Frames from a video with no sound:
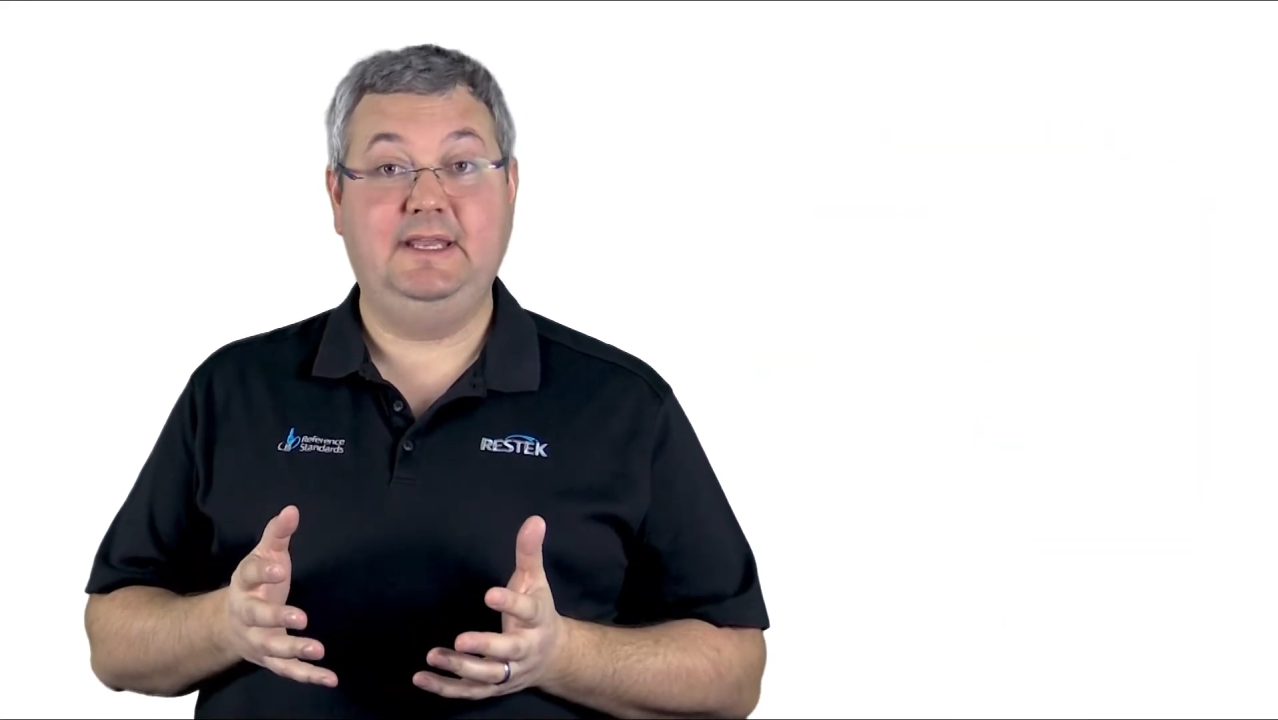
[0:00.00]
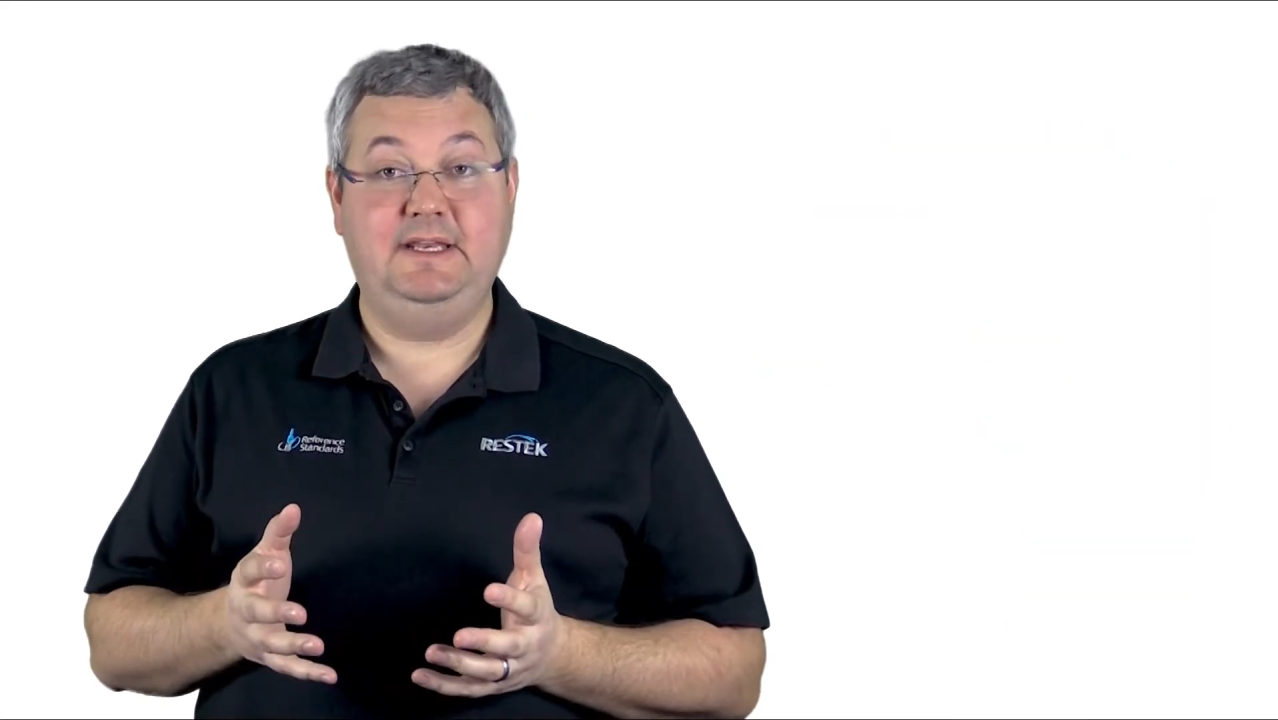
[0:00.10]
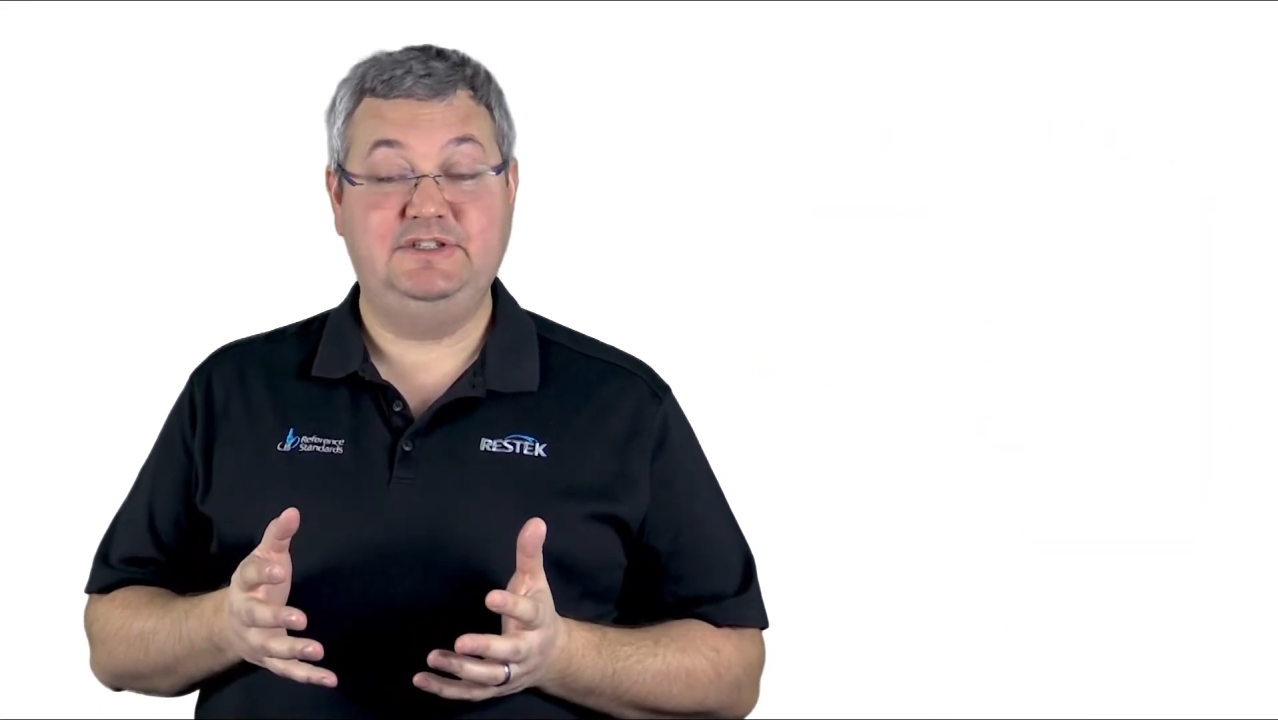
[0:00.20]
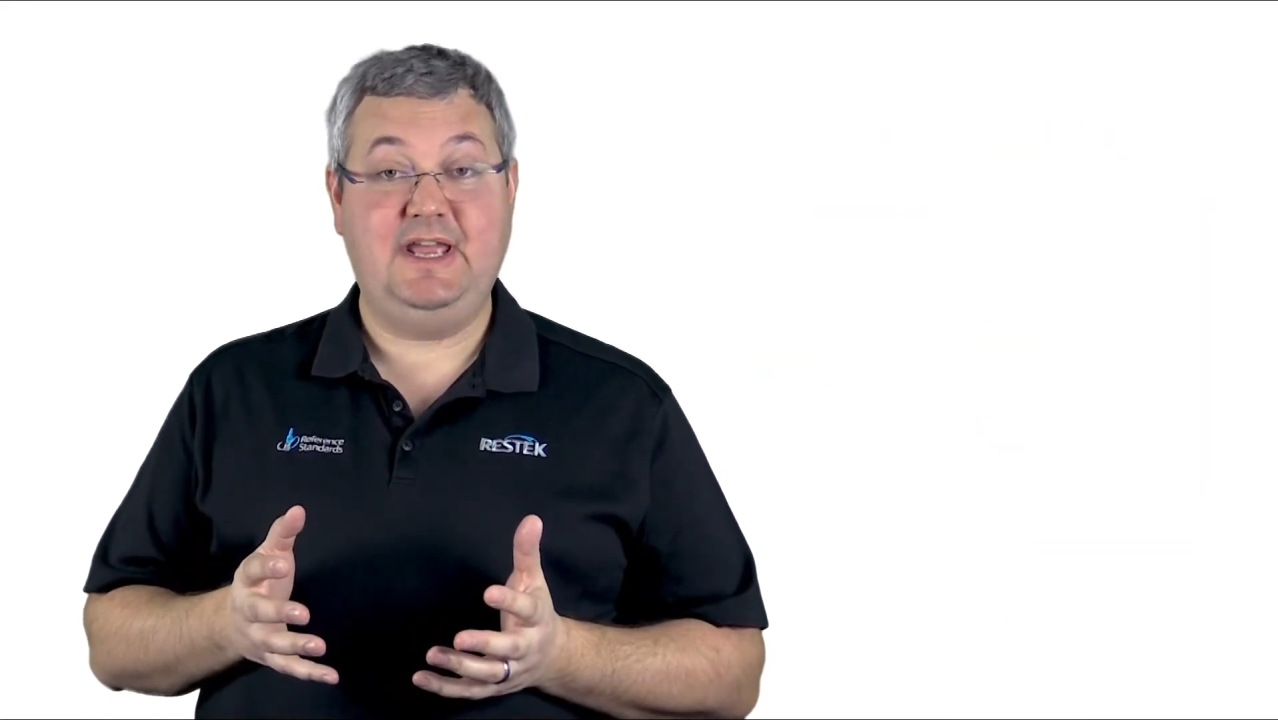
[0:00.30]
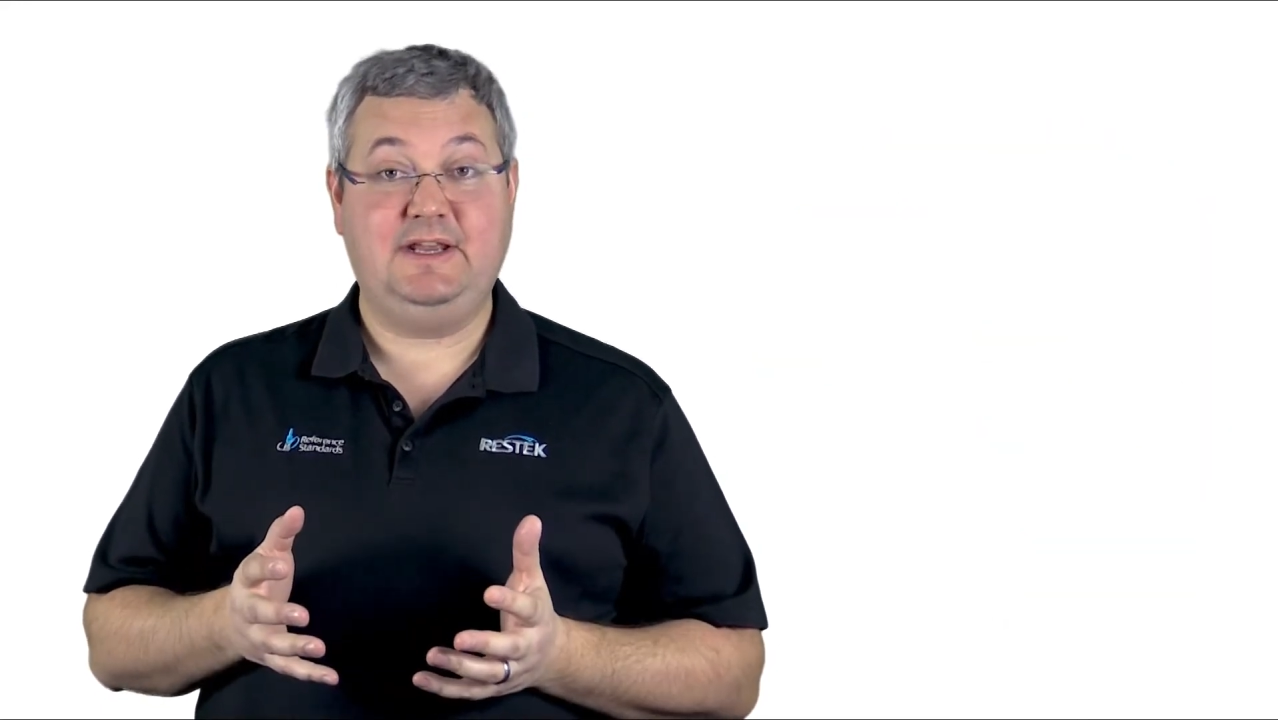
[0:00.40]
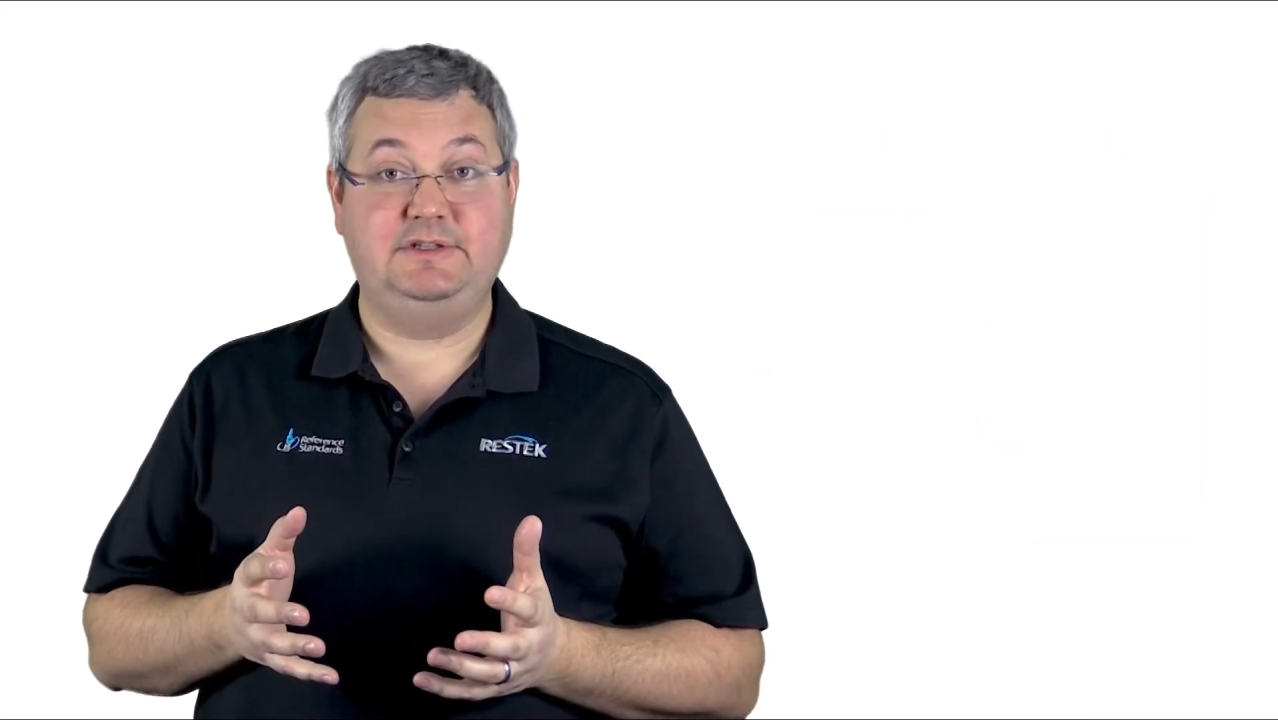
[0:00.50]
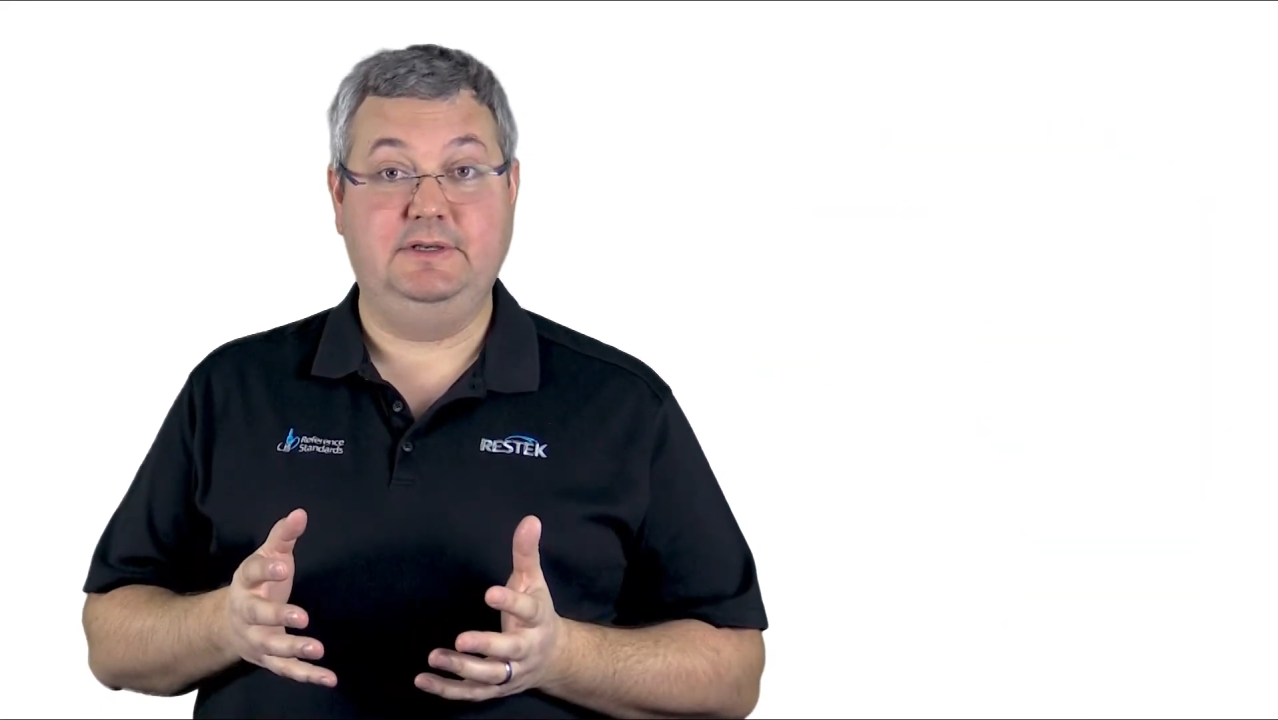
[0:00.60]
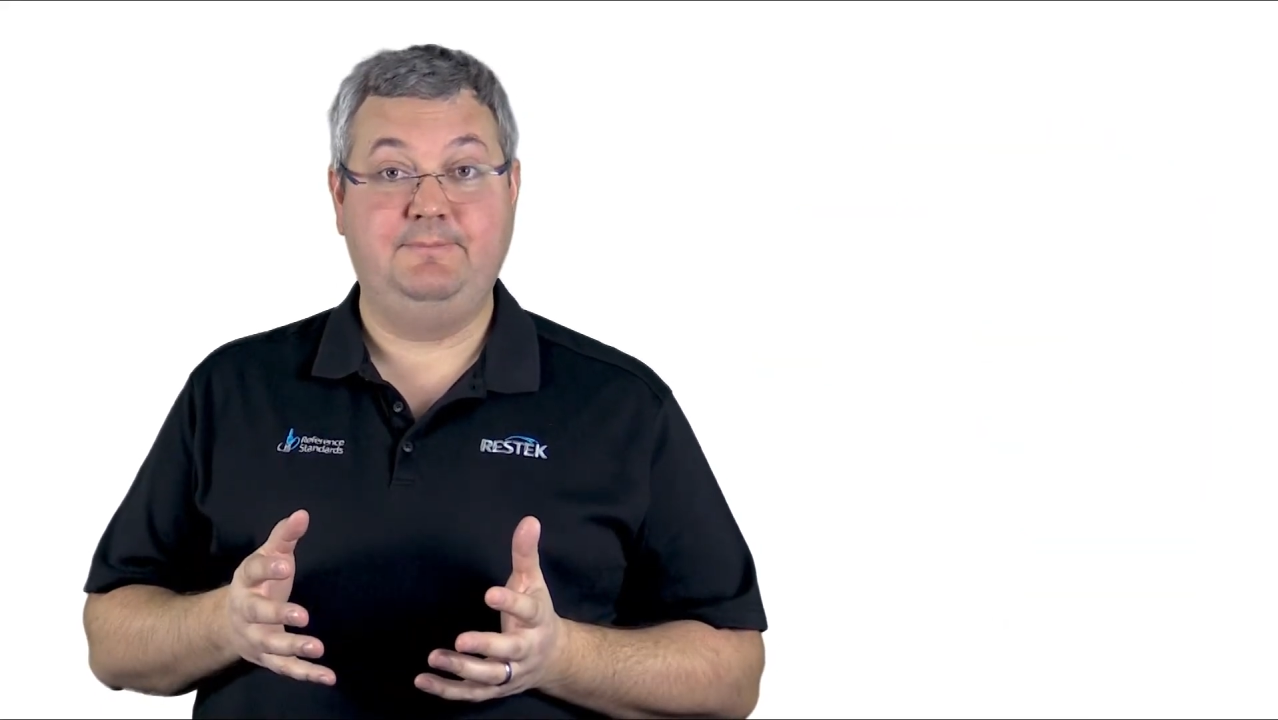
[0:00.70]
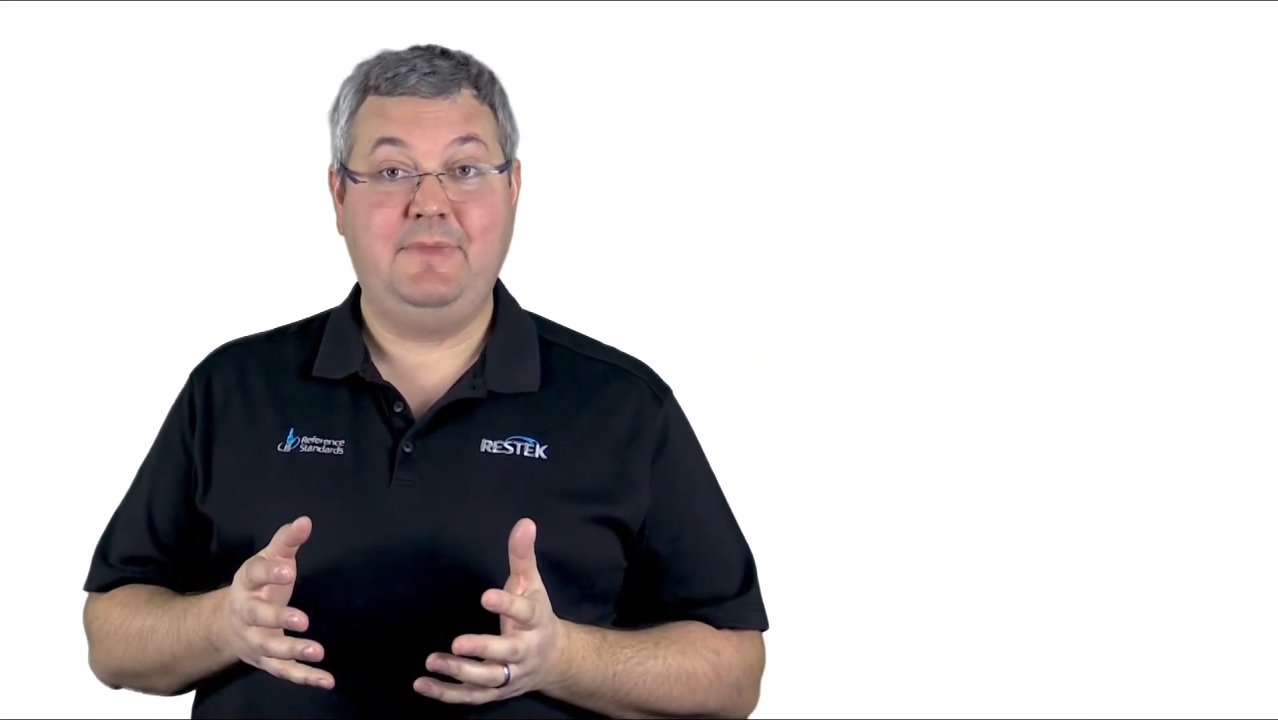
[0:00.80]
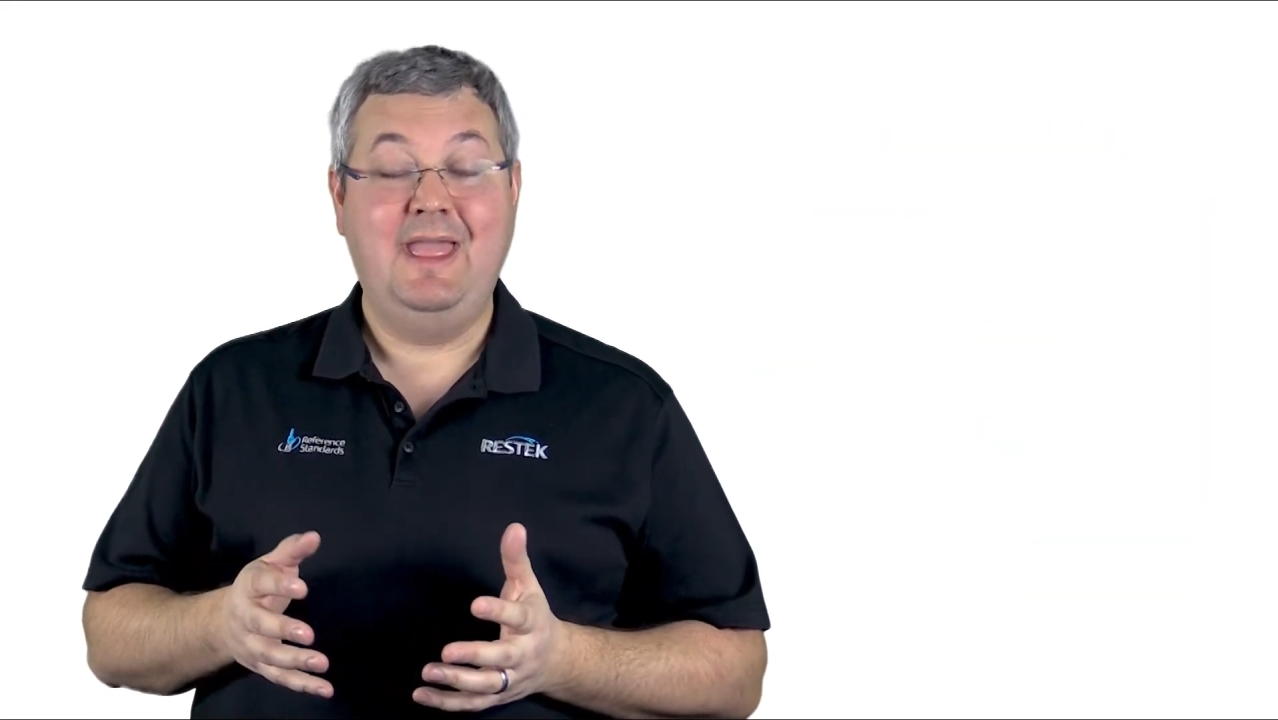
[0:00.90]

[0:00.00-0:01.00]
an injection.